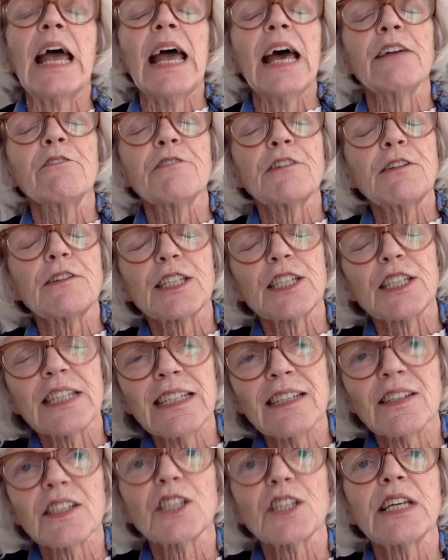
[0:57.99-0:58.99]
And
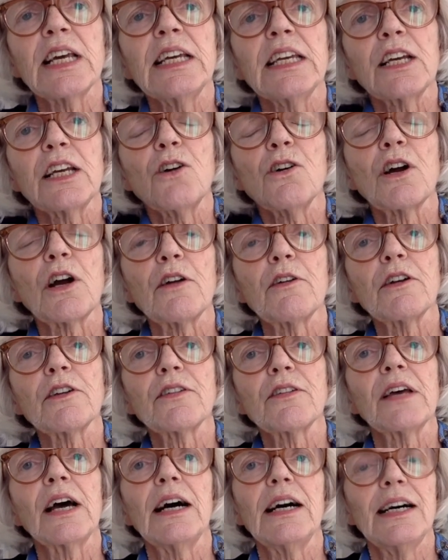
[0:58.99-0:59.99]
since
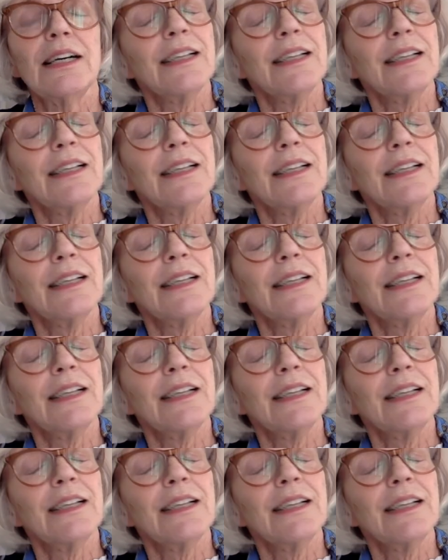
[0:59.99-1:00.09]
Descartes'